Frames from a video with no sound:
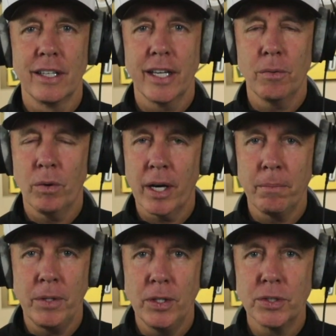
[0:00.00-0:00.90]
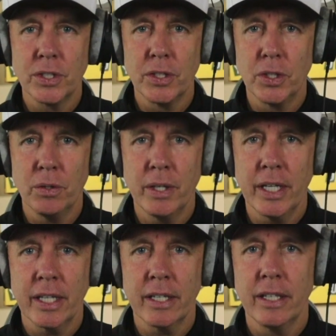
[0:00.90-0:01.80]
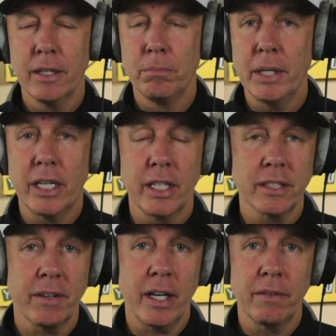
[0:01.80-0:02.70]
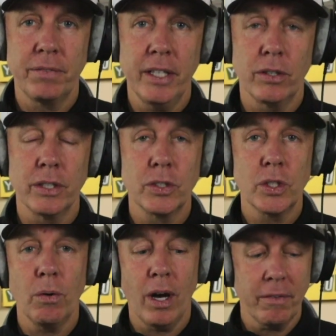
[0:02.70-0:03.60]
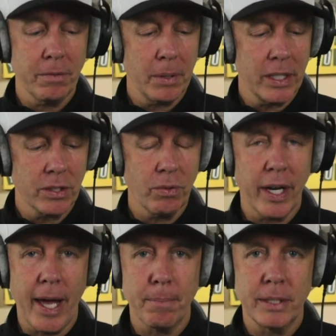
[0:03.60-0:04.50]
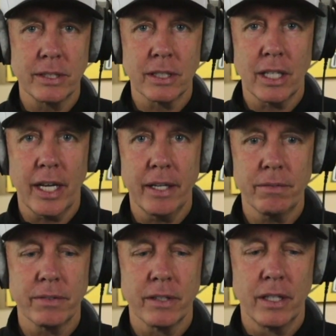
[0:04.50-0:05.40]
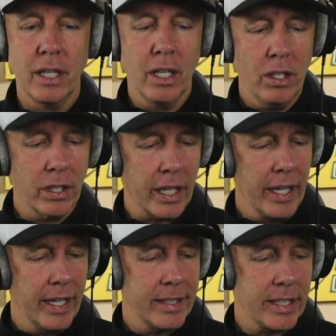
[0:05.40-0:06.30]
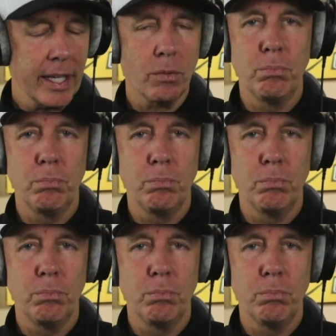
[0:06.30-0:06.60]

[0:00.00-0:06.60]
and what I'm used to doing because of how I feel. And so often because of what happens in life. Look, it's like